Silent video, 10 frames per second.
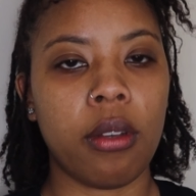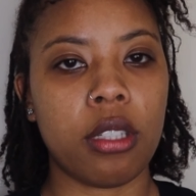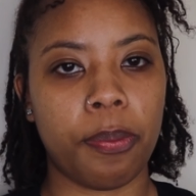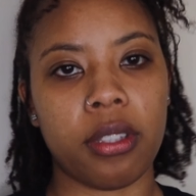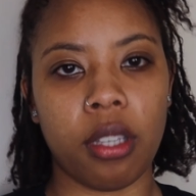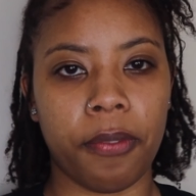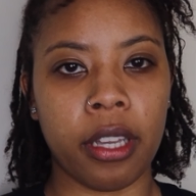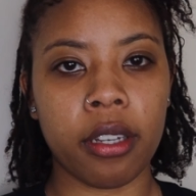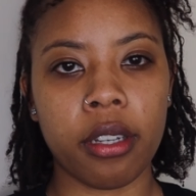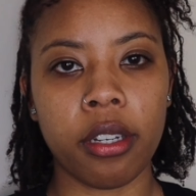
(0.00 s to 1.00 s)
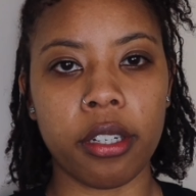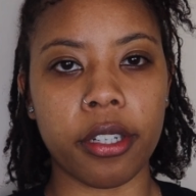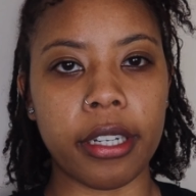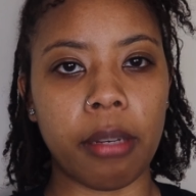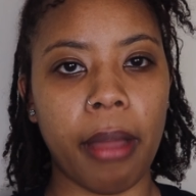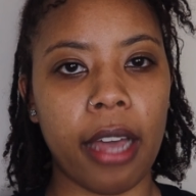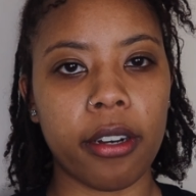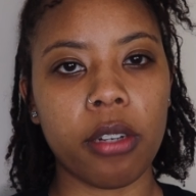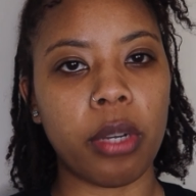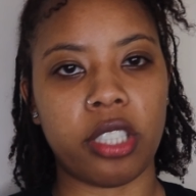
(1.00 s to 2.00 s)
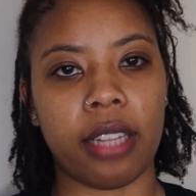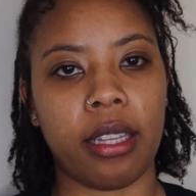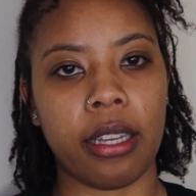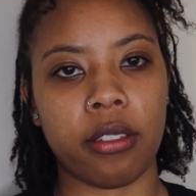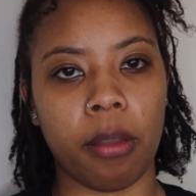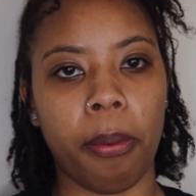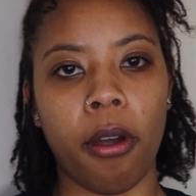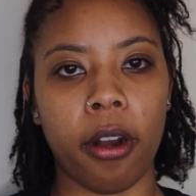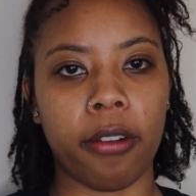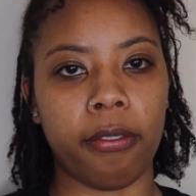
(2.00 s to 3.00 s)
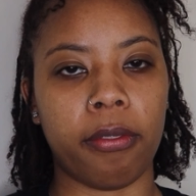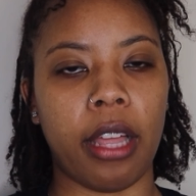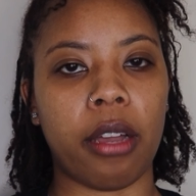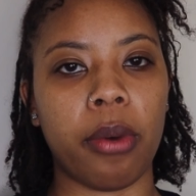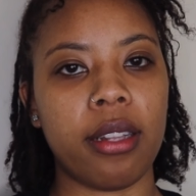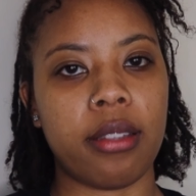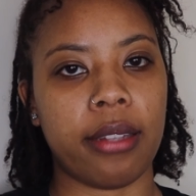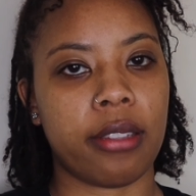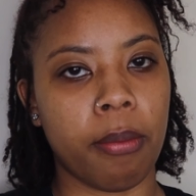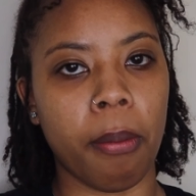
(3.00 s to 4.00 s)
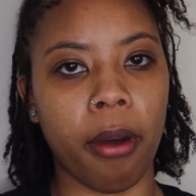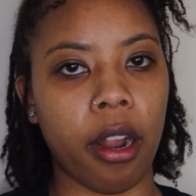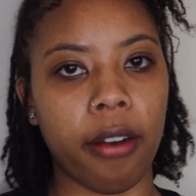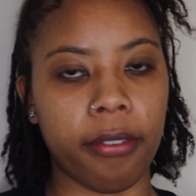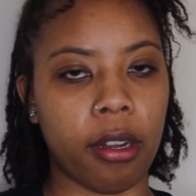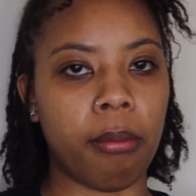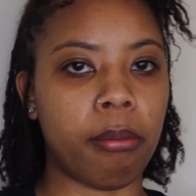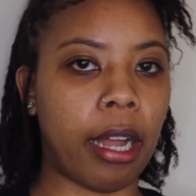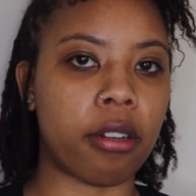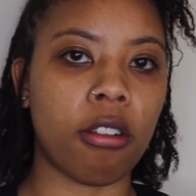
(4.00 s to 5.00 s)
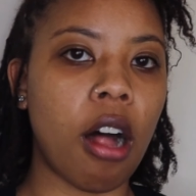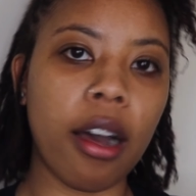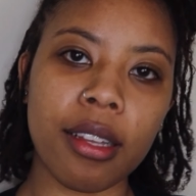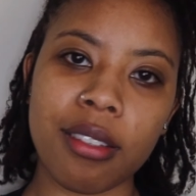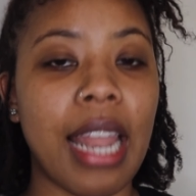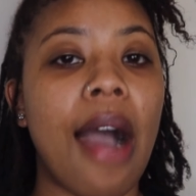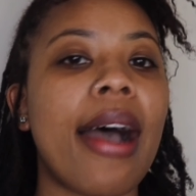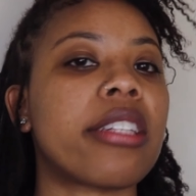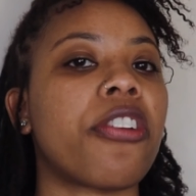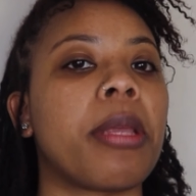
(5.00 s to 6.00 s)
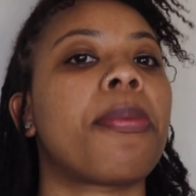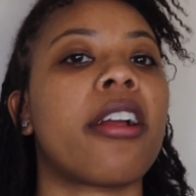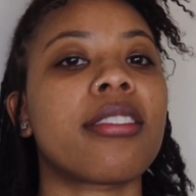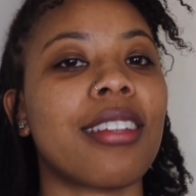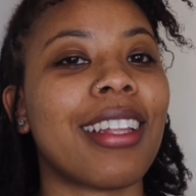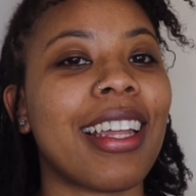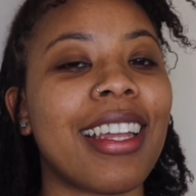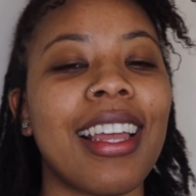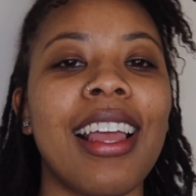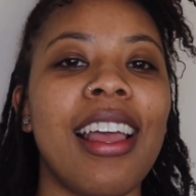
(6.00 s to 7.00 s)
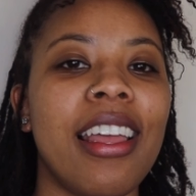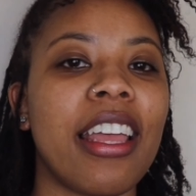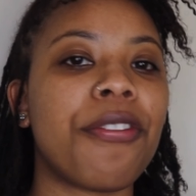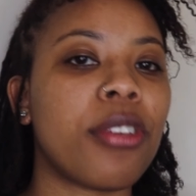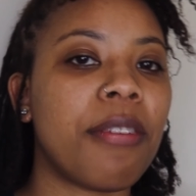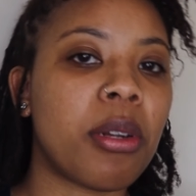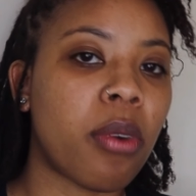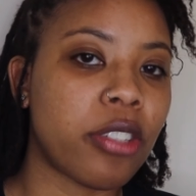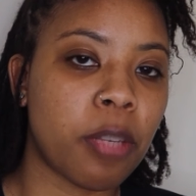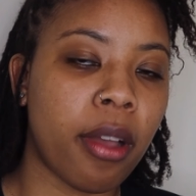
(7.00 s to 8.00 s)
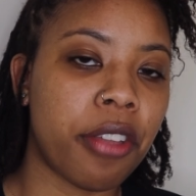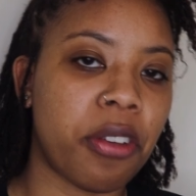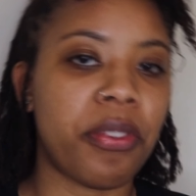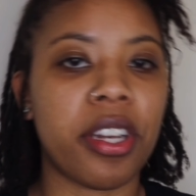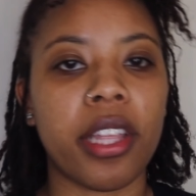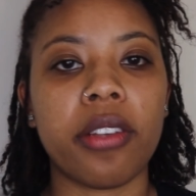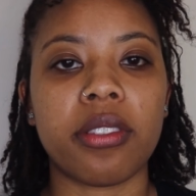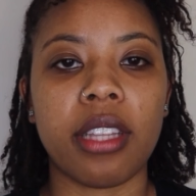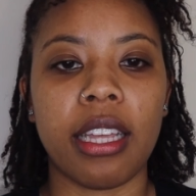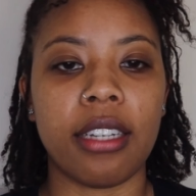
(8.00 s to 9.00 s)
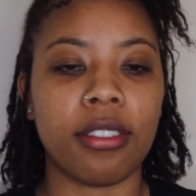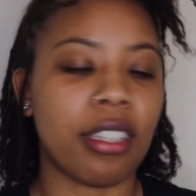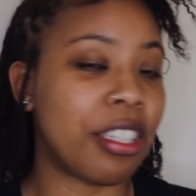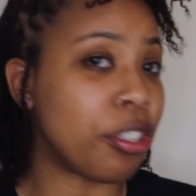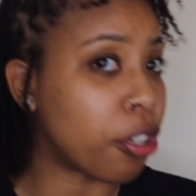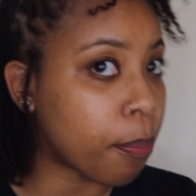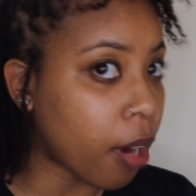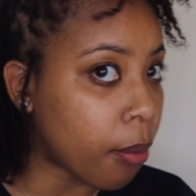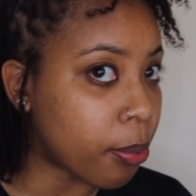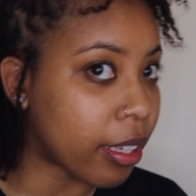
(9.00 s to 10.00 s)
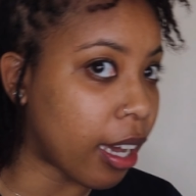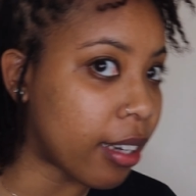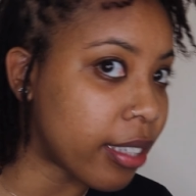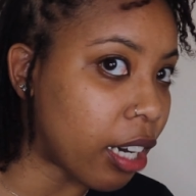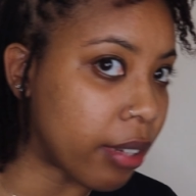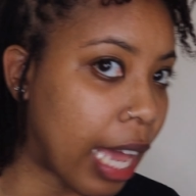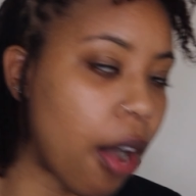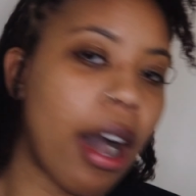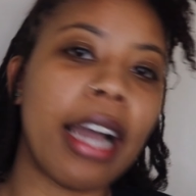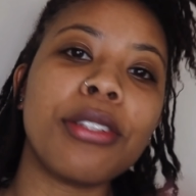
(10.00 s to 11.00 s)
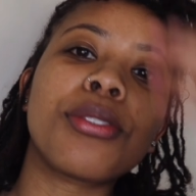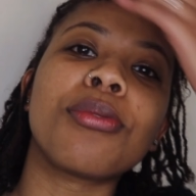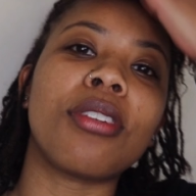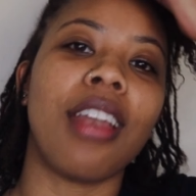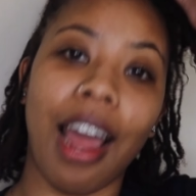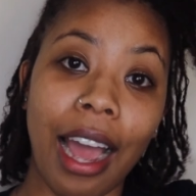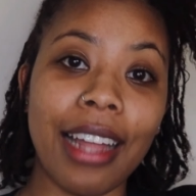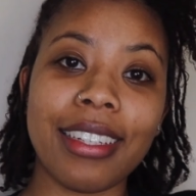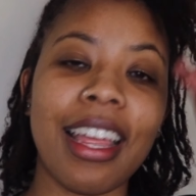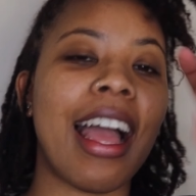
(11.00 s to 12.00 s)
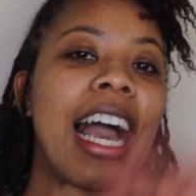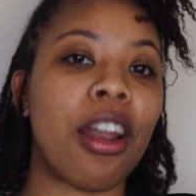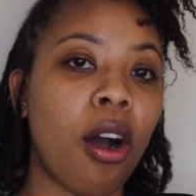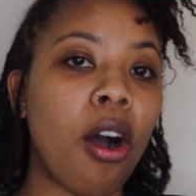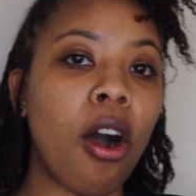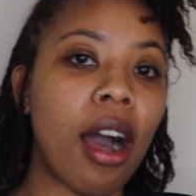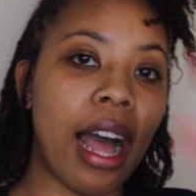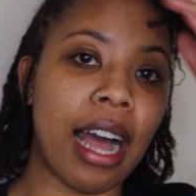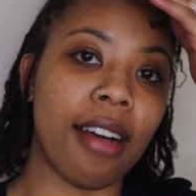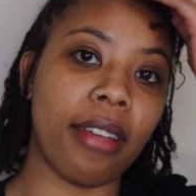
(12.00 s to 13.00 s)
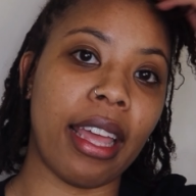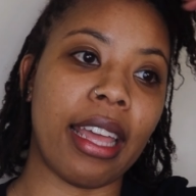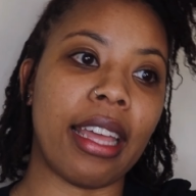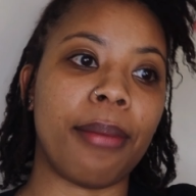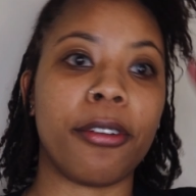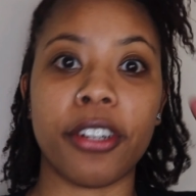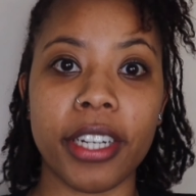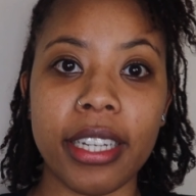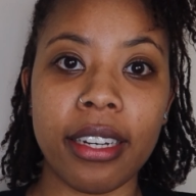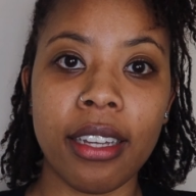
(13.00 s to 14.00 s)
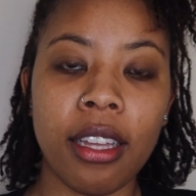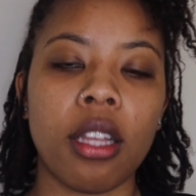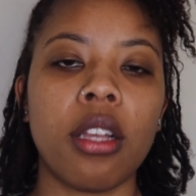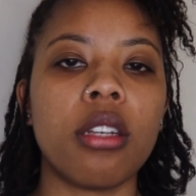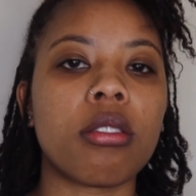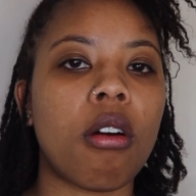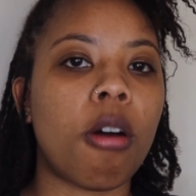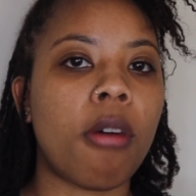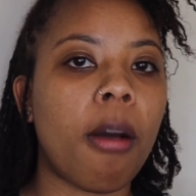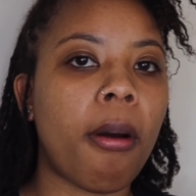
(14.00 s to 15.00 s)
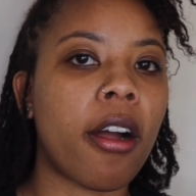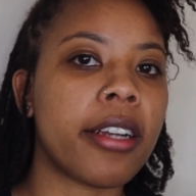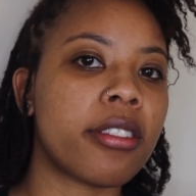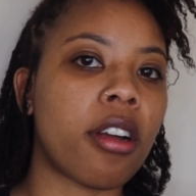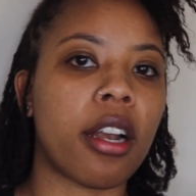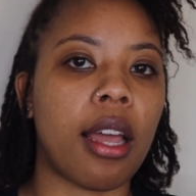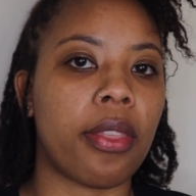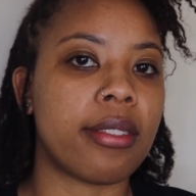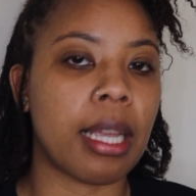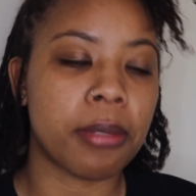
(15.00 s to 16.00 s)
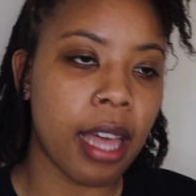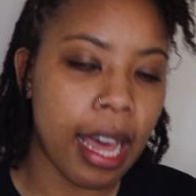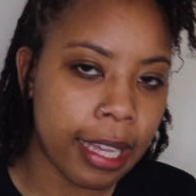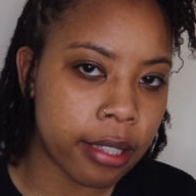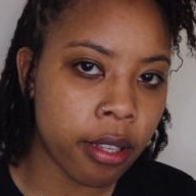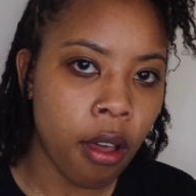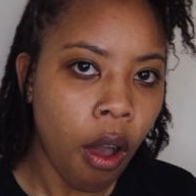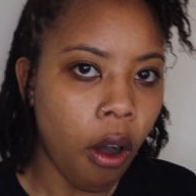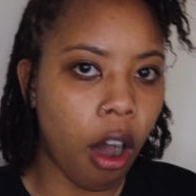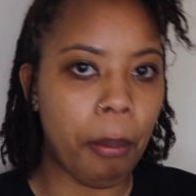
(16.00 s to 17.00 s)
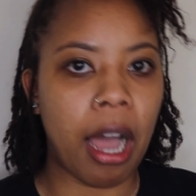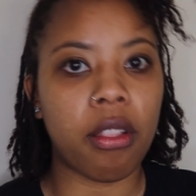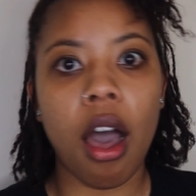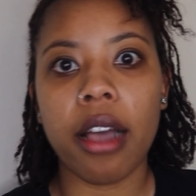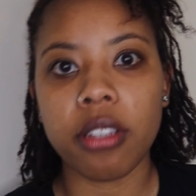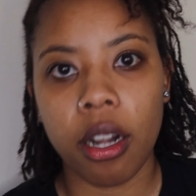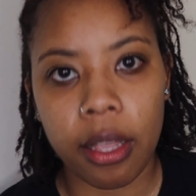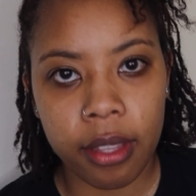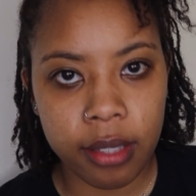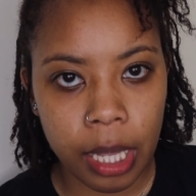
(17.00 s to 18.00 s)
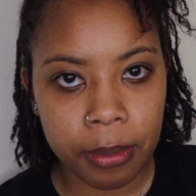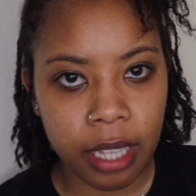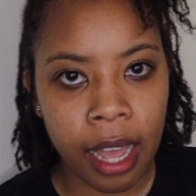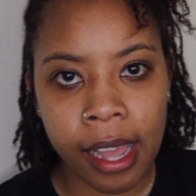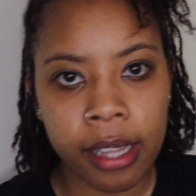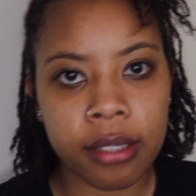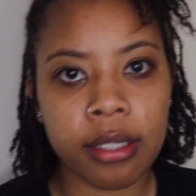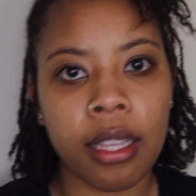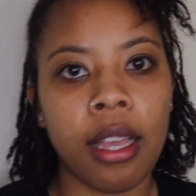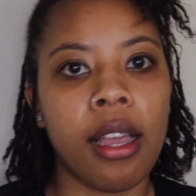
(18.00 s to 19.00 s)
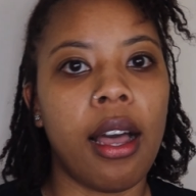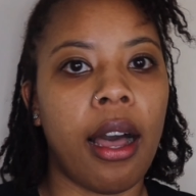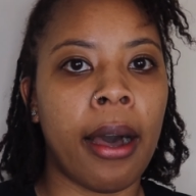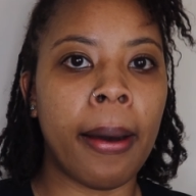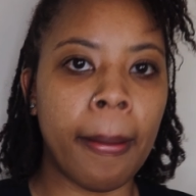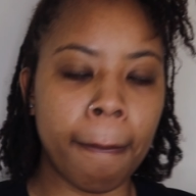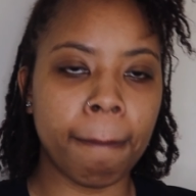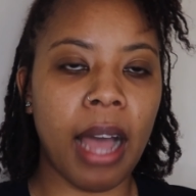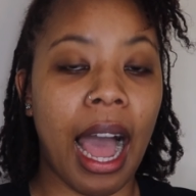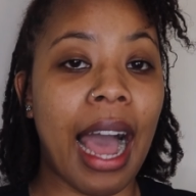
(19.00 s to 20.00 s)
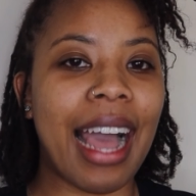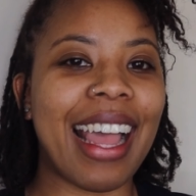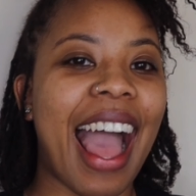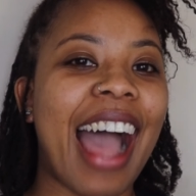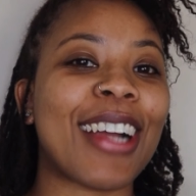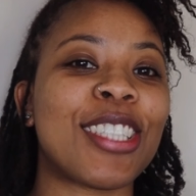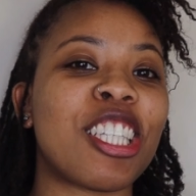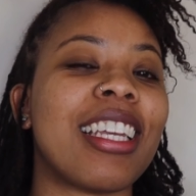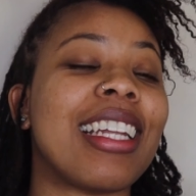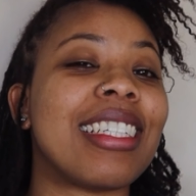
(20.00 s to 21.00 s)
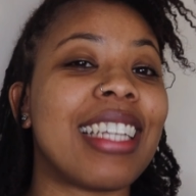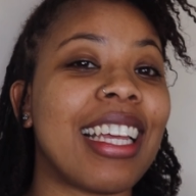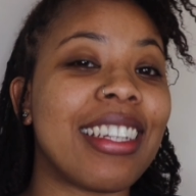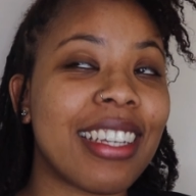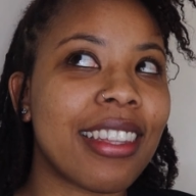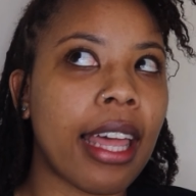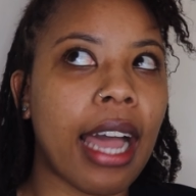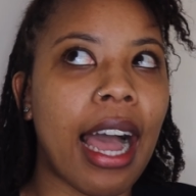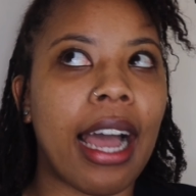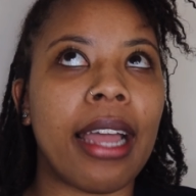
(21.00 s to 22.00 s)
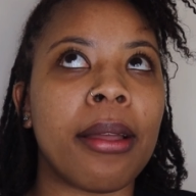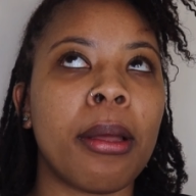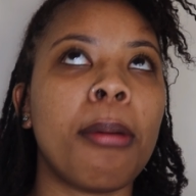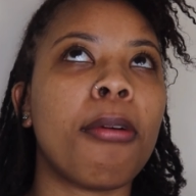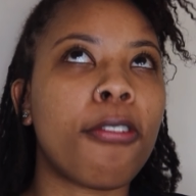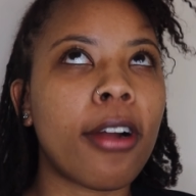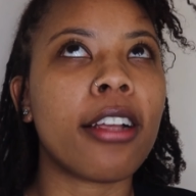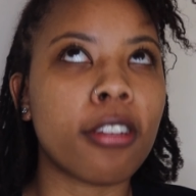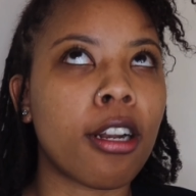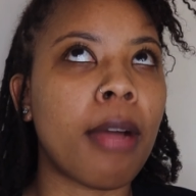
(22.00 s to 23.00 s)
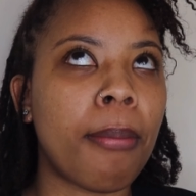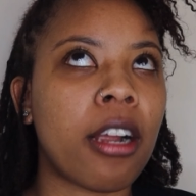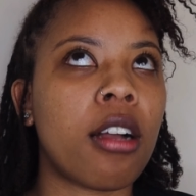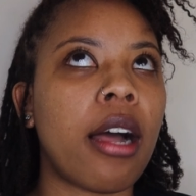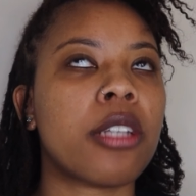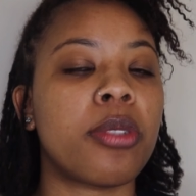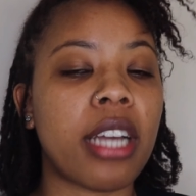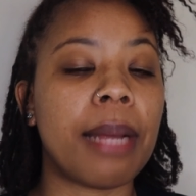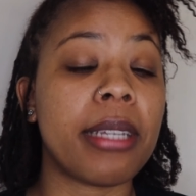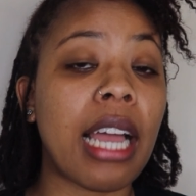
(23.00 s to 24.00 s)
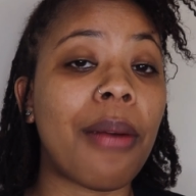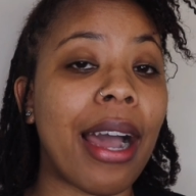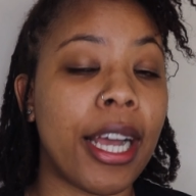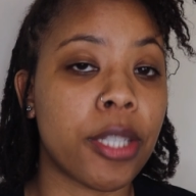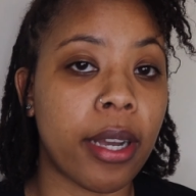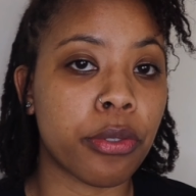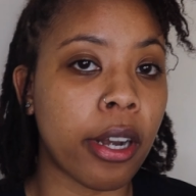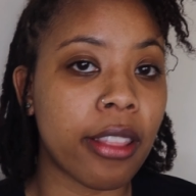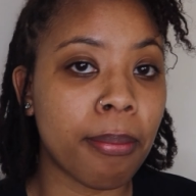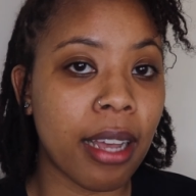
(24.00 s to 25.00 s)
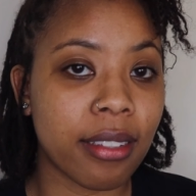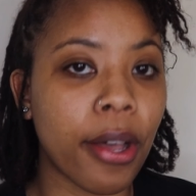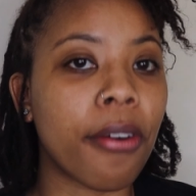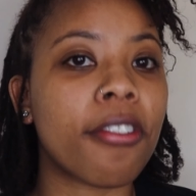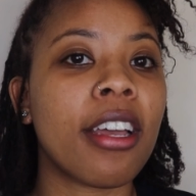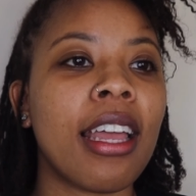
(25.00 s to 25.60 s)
specific grid pattern, which I think is the part of like what sets them apart from micro locks. Now, as for me personally, if you have been watching my other videos, then and you could probably kind of tell now, I do not at all have a grid. So all my parts are not the same size. All my locks are not the same size. I actually intended, before I started my micro locks, which I'm DIY, so I started them myself,